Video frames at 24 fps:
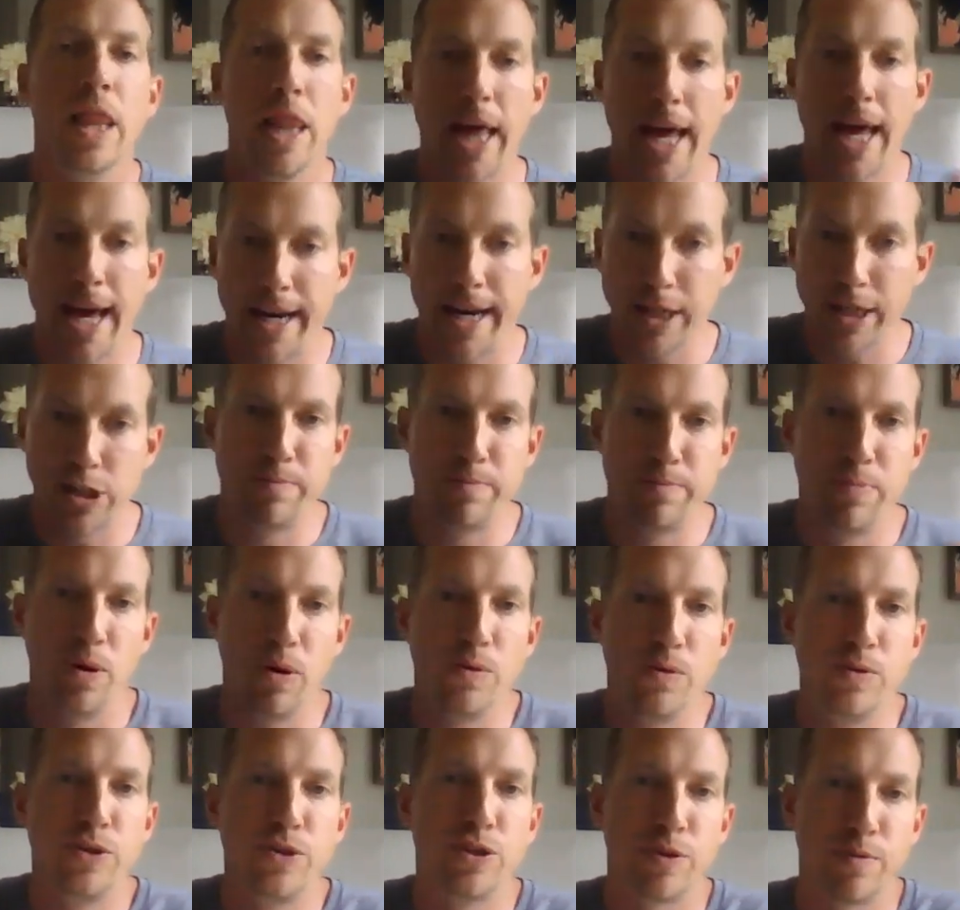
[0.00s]
that
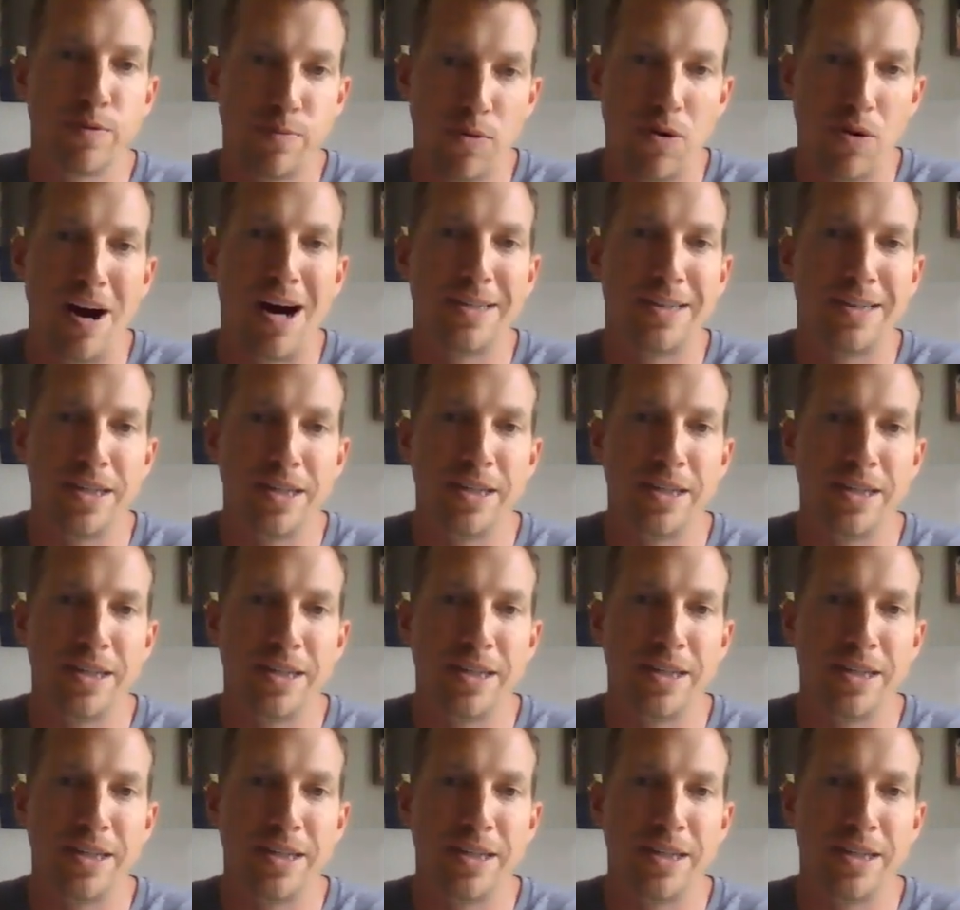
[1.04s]
exposure process.